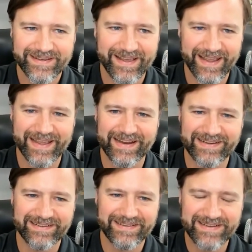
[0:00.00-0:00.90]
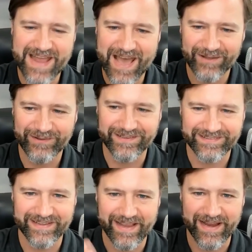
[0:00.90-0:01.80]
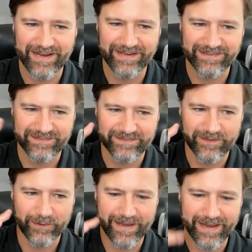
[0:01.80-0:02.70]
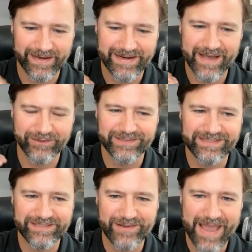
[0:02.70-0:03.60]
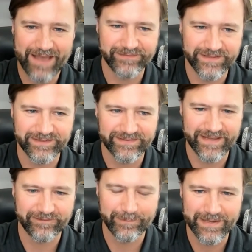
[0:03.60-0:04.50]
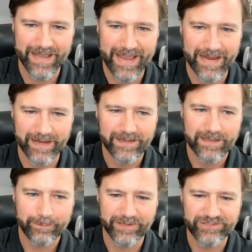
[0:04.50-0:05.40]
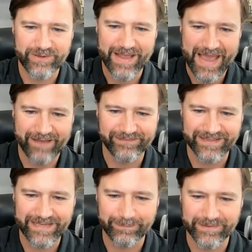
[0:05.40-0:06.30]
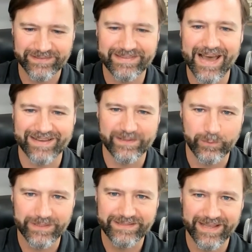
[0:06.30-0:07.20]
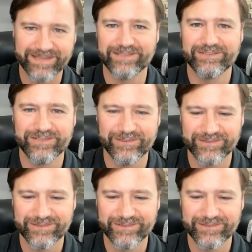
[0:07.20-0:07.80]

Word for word: And now they're saying, okay, not only do you have to use F B A, but you have to keep the stock that we tell you to.